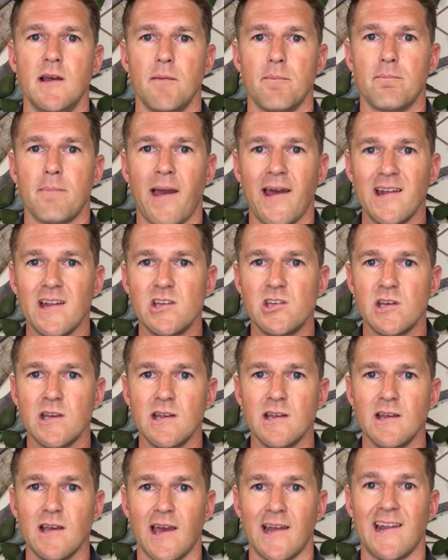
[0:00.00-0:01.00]

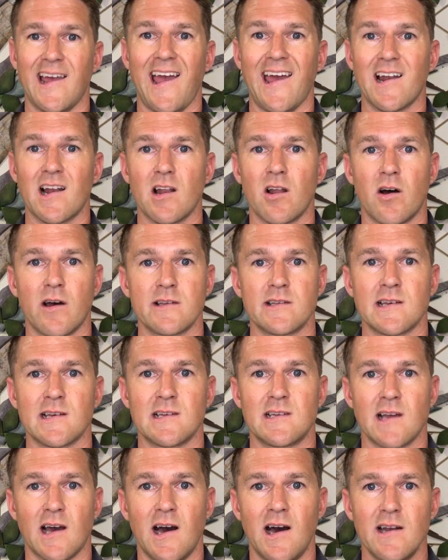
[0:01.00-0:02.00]
managing and analysing
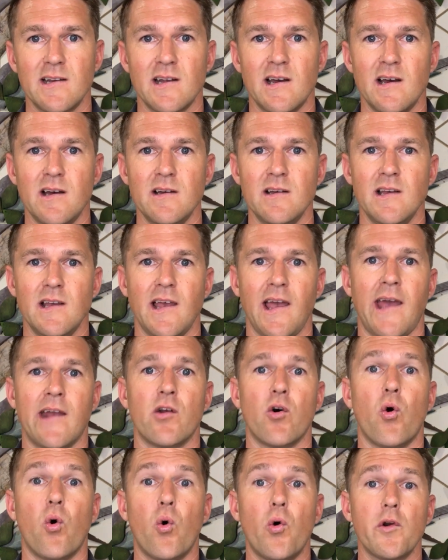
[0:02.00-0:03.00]
data, and
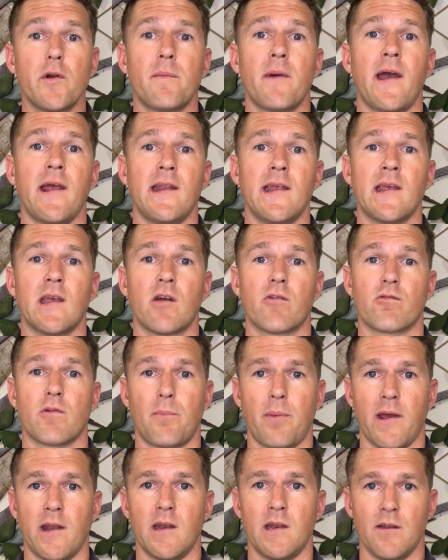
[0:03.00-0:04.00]
automating
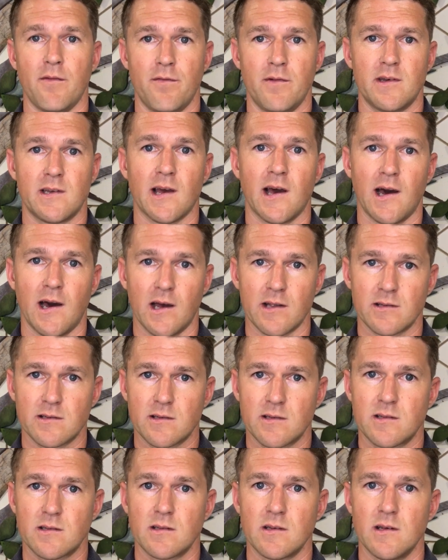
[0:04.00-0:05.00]
repetitive
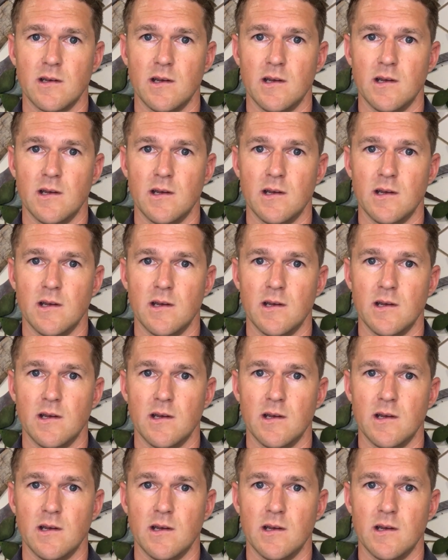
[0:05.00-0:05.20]
tasks.